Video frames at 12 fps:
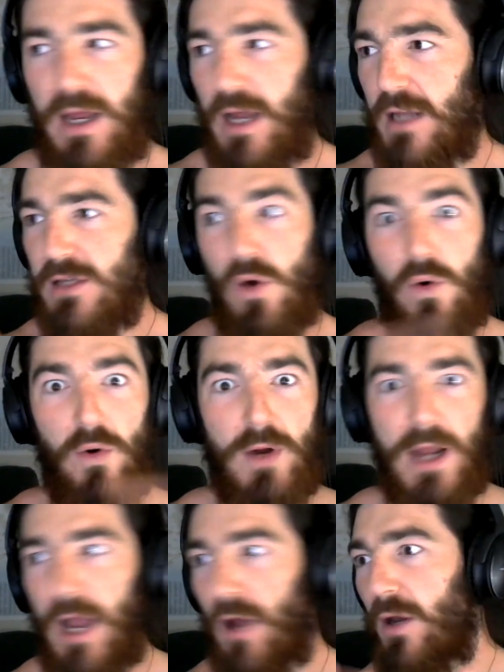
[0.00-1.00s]
it's all
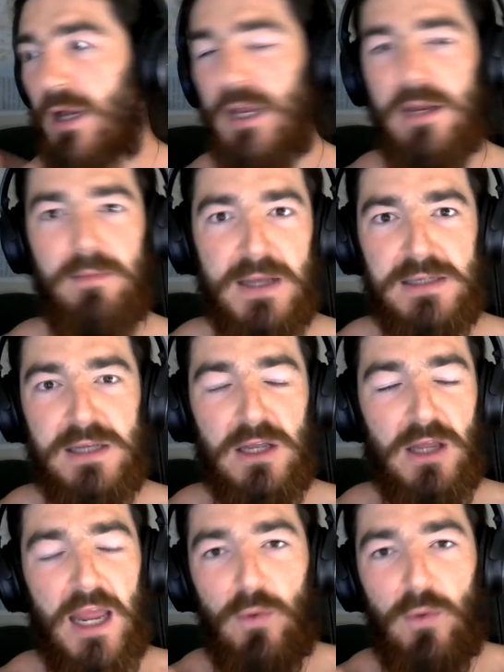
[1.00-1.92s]
chaotic and messy.